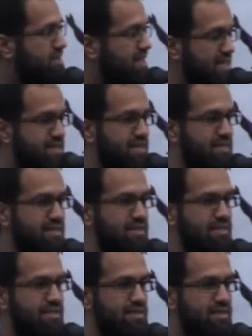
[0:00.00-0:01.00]

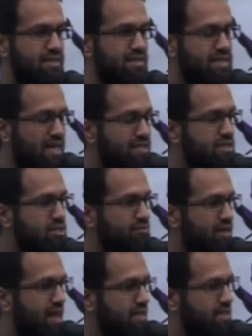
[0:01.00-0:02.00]
dozens
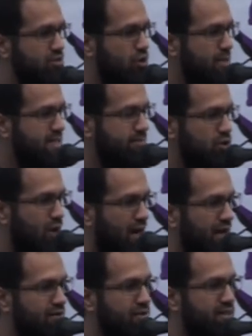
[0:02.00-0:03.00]
of cases, almost up to
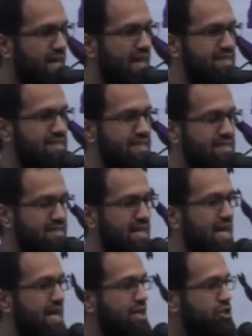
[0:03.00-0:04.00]
100 cases
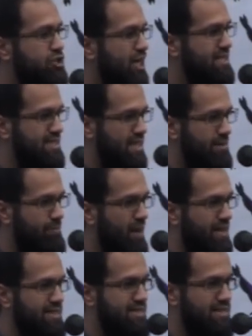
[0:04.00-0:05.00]
just in
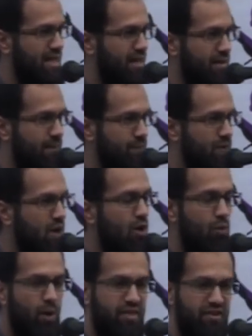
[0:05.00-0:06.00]
Pakistan,
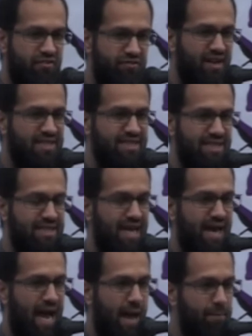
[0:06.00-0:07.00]
where the first thing
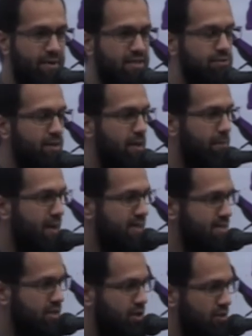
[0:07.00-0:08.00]
that happens when the
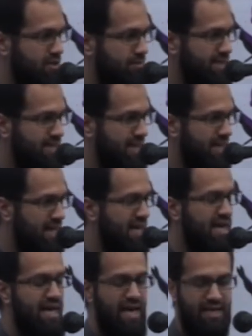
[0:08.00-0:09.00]
person goes missing
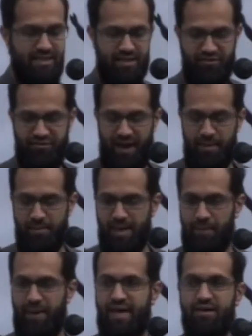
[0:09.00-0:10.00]
is that the family
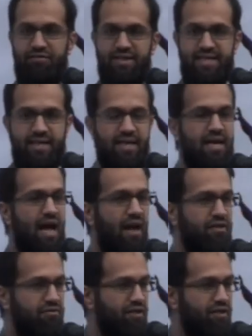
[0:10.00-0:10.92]
are paid a visit and the